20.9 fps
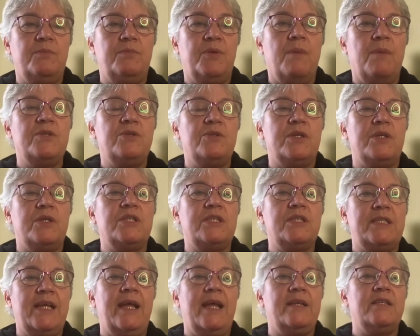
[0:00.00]
come to
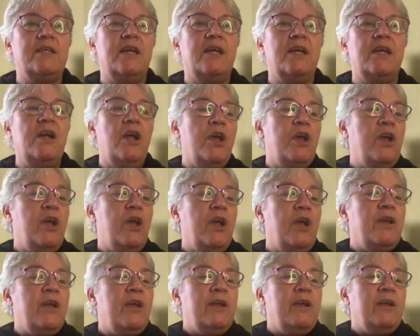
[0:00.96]
understand
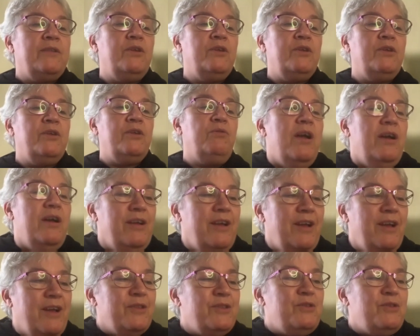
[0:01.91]
the
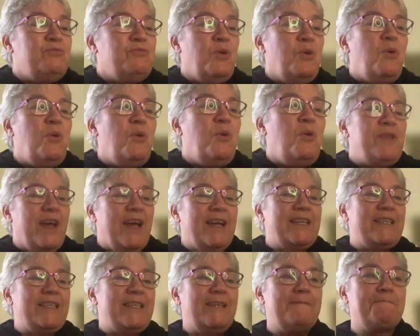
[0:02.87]
role
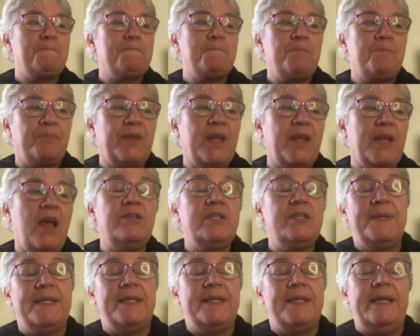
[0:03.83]
that
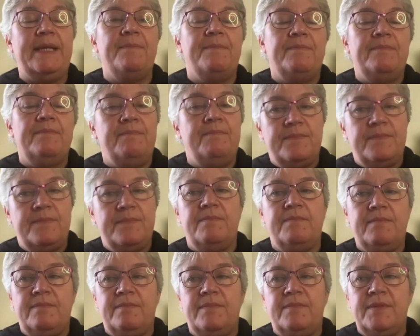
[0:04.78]
ultimately
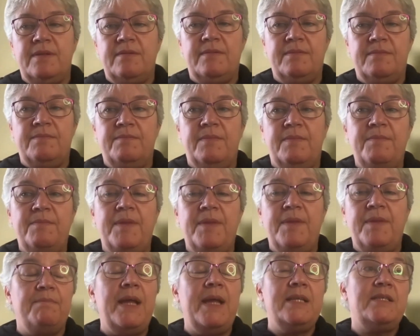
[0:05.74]

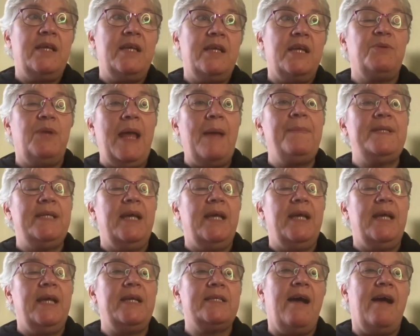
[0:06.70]
men's sexual
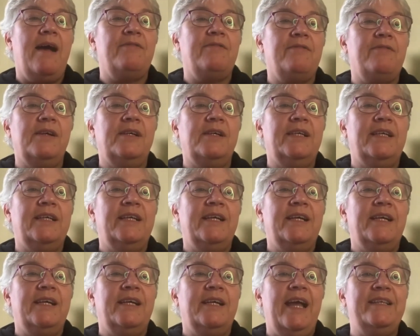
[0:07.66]
appetites have
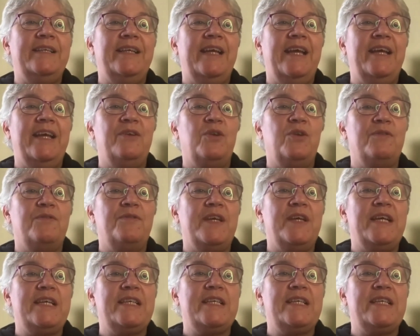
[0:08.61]
in all of
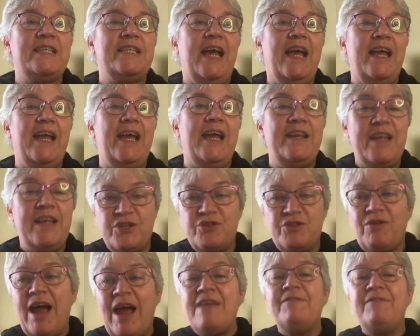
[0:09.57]
this, in
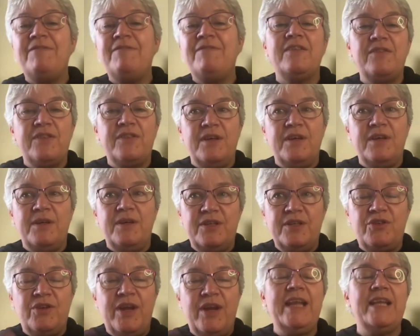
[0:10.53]
driving the
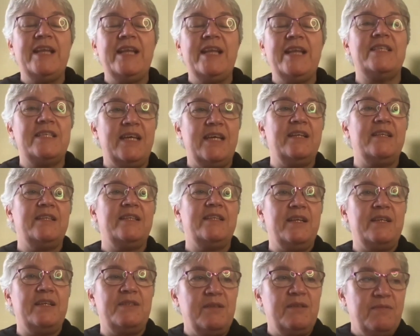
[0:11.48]
trends
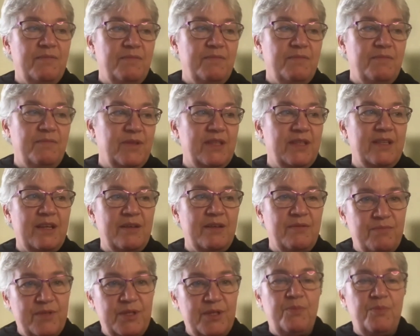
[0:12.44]
that
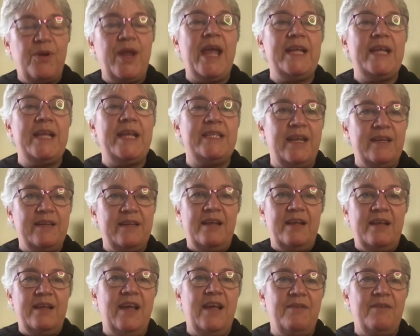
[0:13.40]
spread
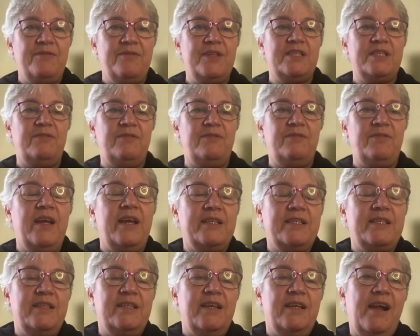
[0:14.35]
and have this
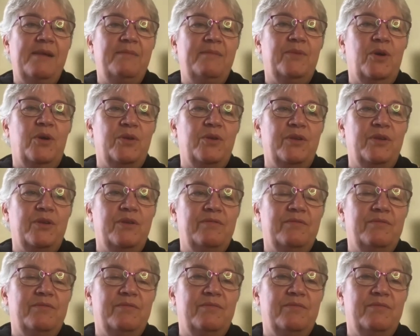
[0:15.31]
effect on